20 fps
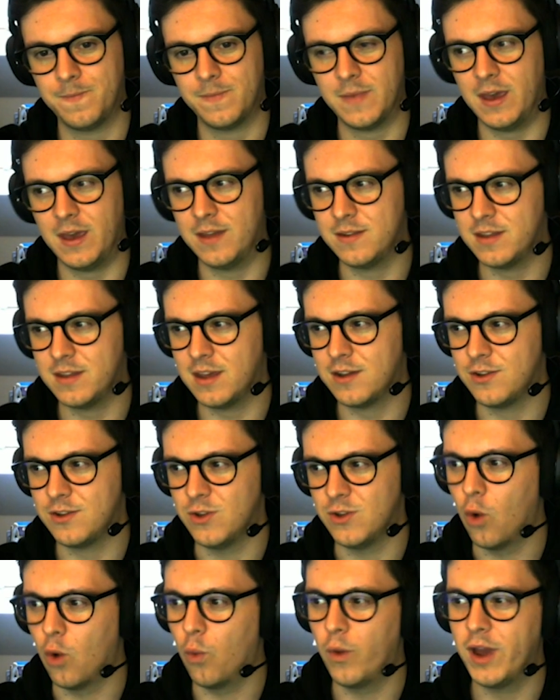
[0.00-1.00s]
and then
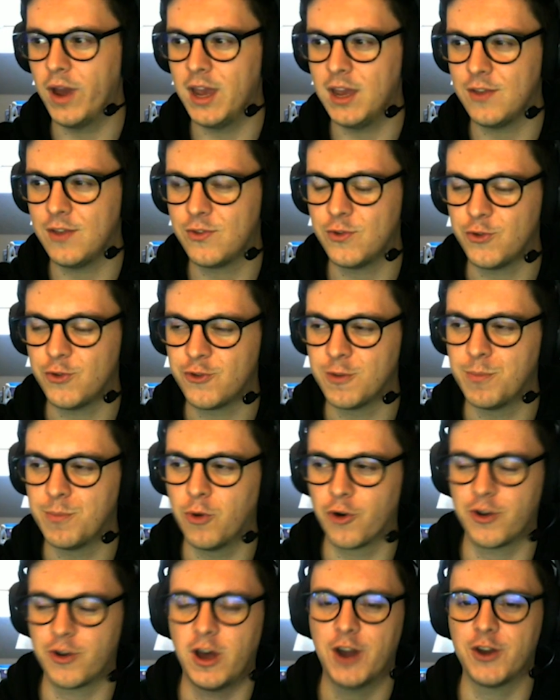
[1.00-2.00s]
no way to
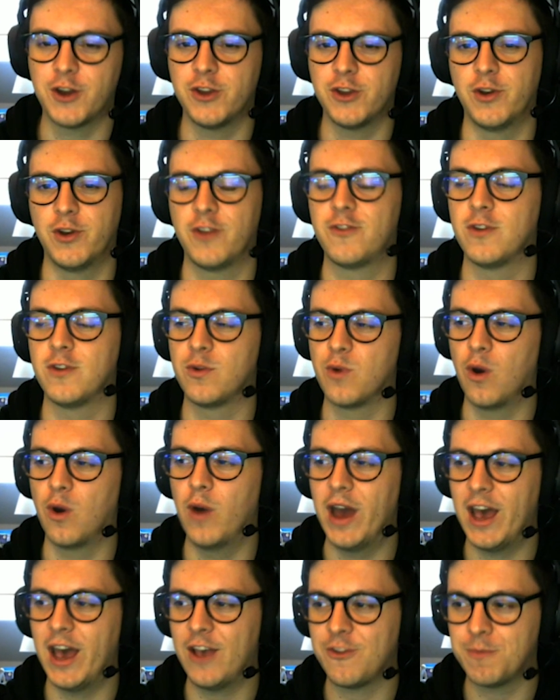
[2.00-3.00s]
support other units to grow
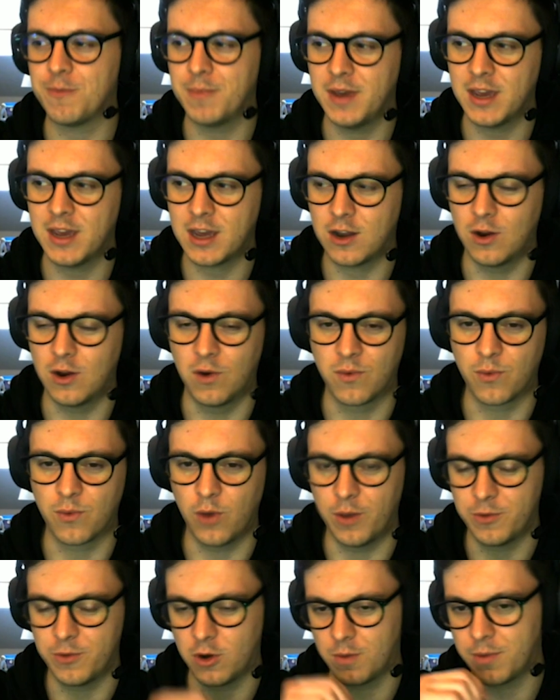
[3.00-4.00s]
as big and
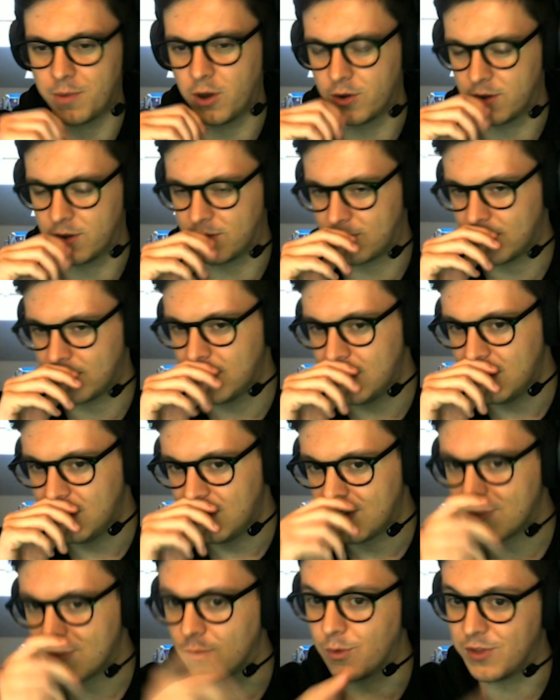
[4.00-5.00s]
overwhelm your opponent.
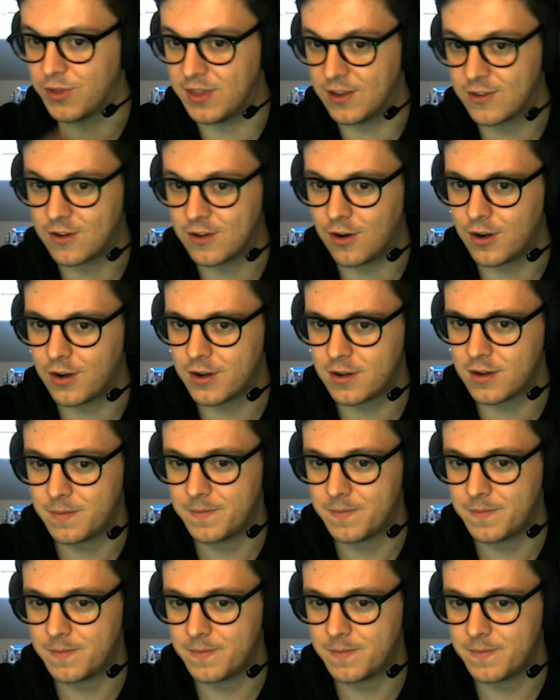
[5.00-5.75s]
So with this card,